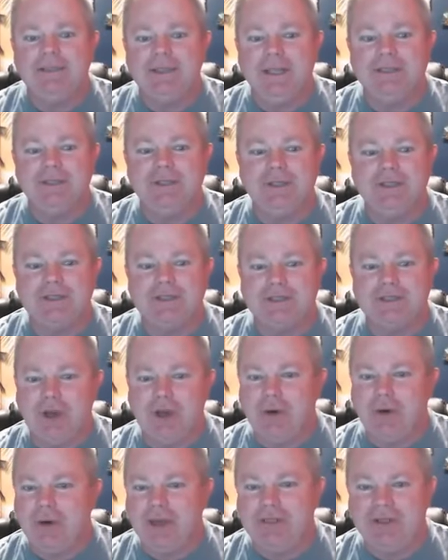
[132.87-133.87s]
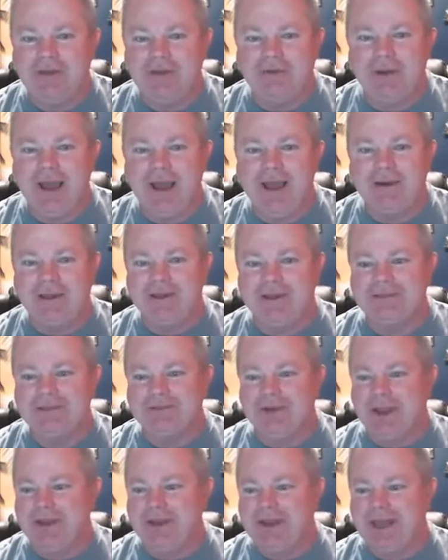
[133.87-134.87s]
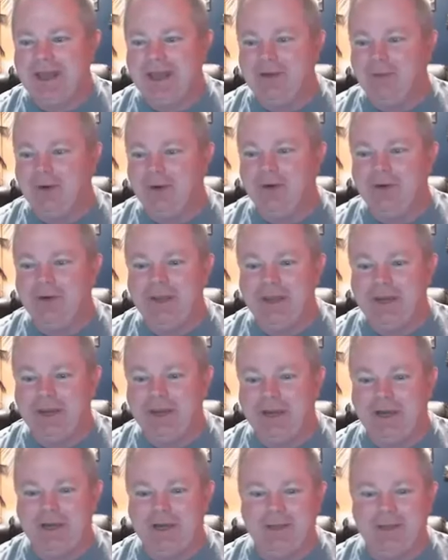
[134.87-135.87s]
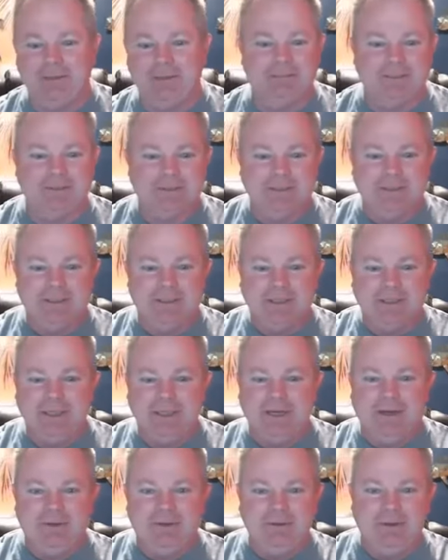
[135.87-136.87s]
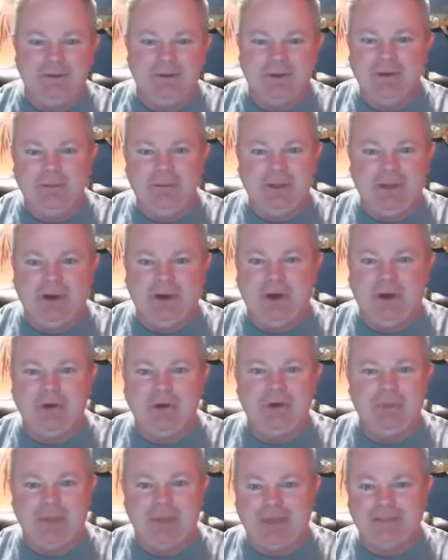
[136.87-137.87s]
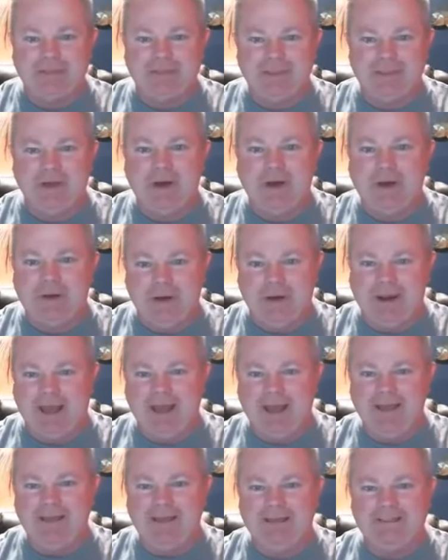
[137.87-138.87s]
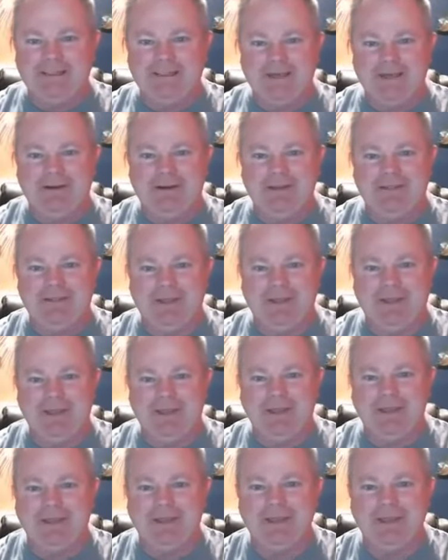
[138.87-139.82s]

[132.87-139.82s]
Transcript: Is there snow on the ground? Because right now we're in we're a little bit colder. We got snow and ice and everything.